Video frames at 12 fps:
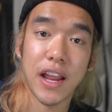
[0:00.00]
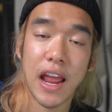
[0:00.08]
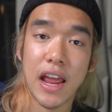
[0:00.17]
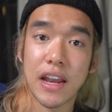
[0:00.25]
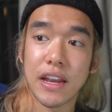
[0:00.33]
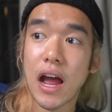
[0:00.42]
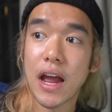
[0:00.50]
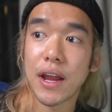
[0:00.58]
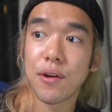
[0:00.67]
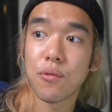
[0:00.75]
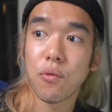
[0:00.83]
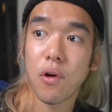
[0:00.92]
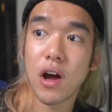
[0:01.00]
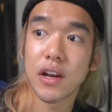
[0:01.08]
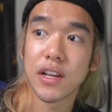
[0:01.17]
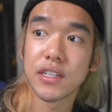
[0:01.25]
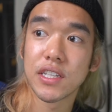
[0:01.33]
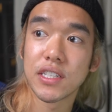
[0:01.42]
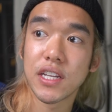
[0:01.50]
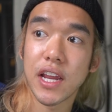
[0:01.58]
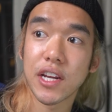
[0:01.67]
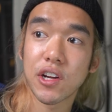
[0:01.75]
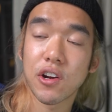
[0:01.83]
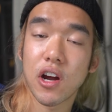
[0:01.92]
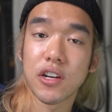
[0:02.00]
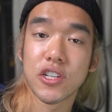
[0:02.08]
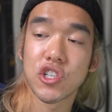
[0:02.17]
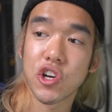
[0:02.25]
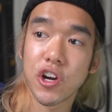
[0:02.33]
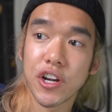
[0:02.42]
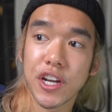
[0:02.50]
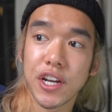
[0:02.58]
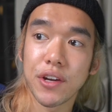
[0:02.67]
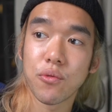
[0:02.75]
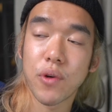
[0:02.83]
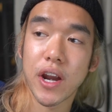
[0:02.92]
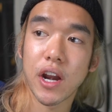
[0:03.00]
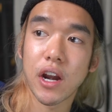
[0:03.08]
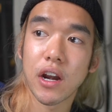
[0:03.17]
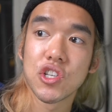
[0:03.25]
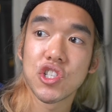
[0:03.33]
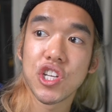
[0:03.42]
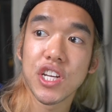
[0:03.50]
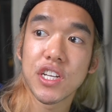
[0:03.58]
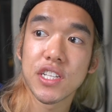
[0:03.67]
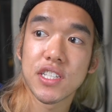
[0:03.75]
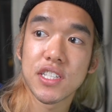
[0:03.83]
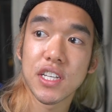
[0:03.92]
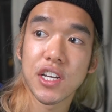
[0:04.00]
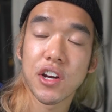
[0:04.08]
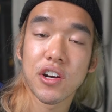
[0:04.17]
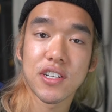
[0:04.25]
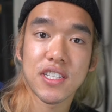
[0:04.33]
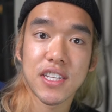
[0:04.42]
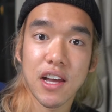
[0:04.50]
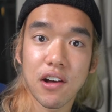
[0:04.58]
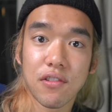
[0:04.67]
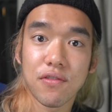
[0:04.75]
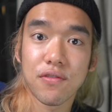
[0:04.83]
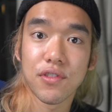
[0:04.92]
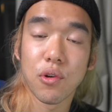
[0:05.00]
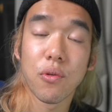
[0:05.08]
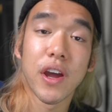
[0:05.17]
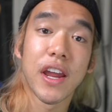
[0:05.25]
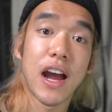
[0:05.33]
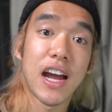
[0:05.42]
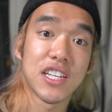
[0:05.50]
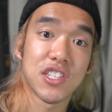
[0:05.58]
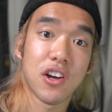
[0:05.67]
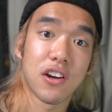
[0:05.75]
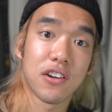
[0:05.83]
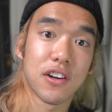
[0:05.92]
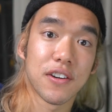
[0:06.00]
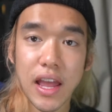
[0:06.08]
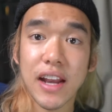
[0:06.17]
and I wanted to take her on a journey where she could see herself the way I saw her.